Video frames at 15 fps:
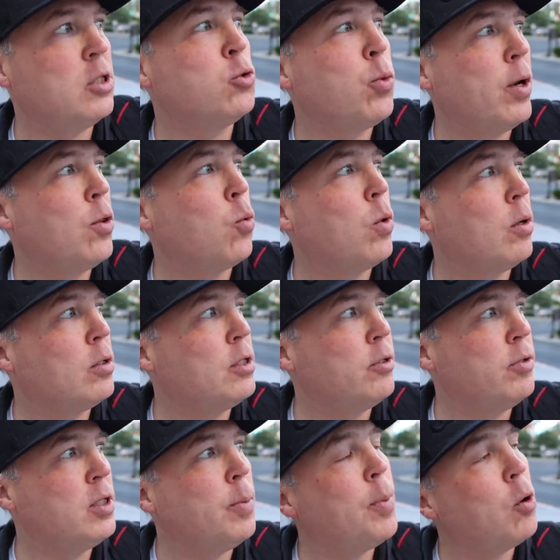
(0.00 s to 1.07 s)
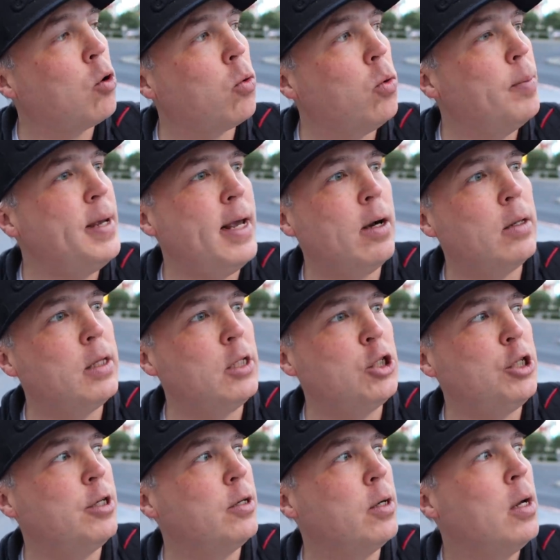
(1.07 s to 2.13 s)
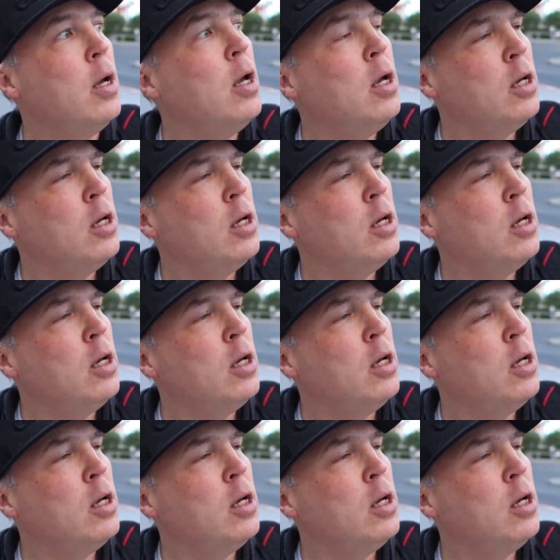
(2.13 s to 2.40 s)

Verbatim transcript: is where the World Series of Poker will be held this year,